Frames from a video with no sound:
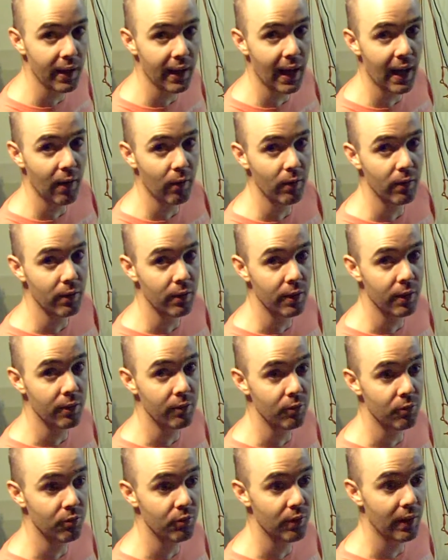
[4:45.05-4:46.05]
hour of
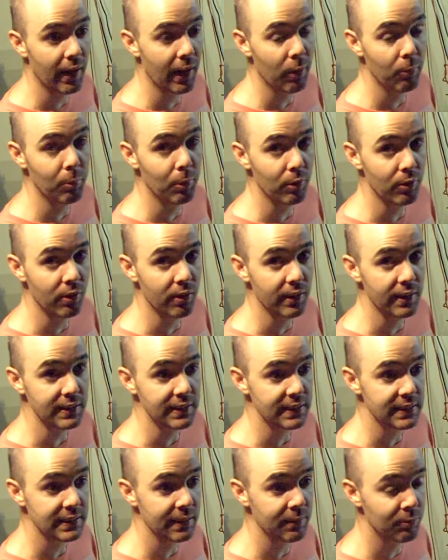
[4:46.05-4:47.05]
elbow
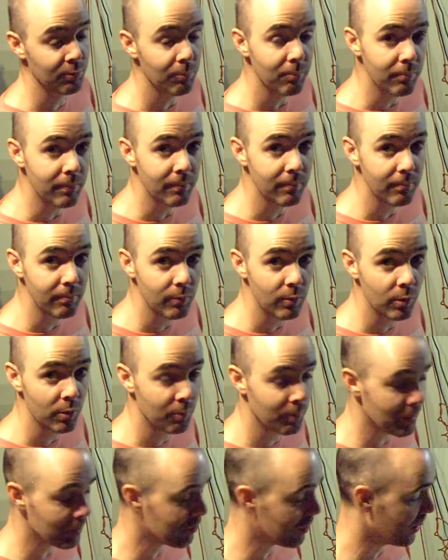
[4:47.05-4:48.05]
grease. And
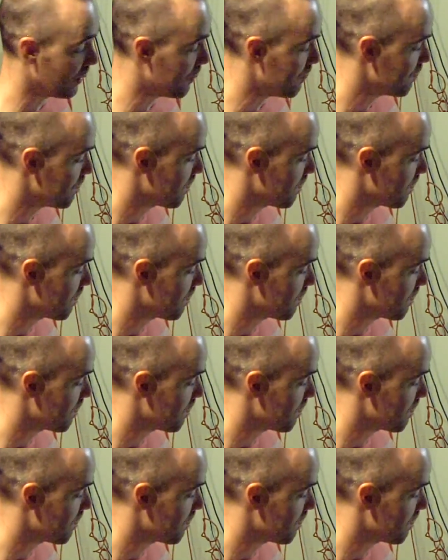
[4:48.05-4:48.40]
remember,